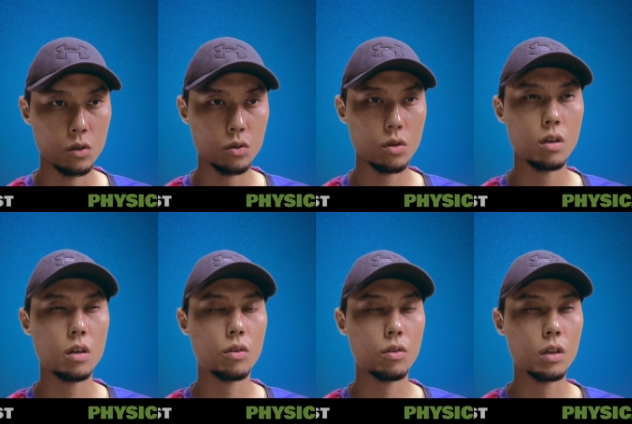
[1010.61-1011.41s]
So
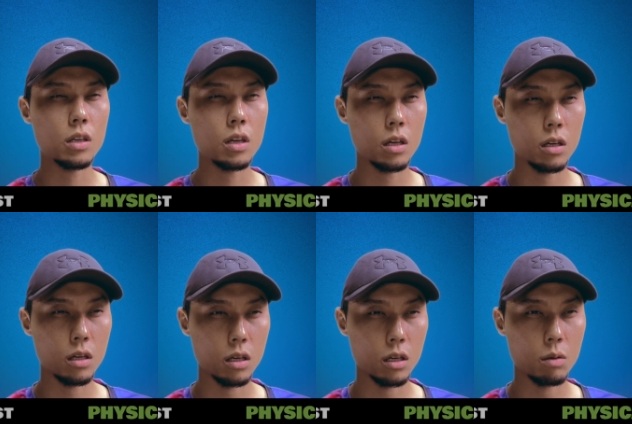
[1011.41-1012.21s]
the thinking
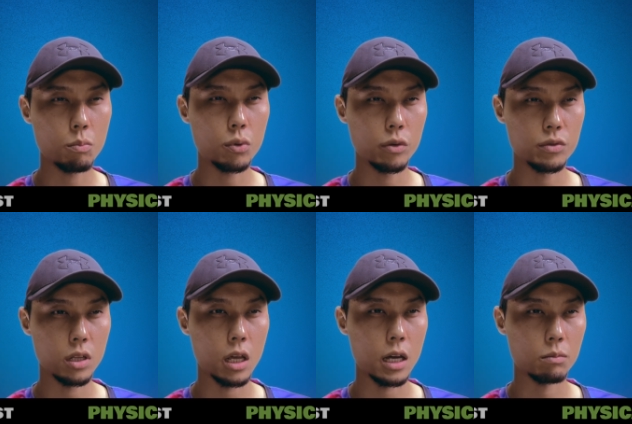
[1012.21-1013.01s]
improves a
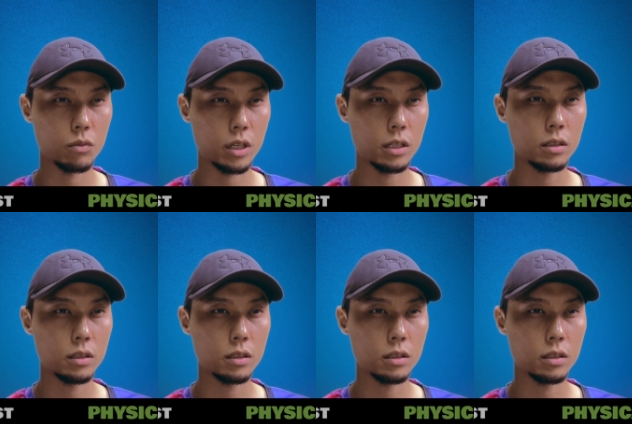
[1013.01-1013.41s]
lot, right?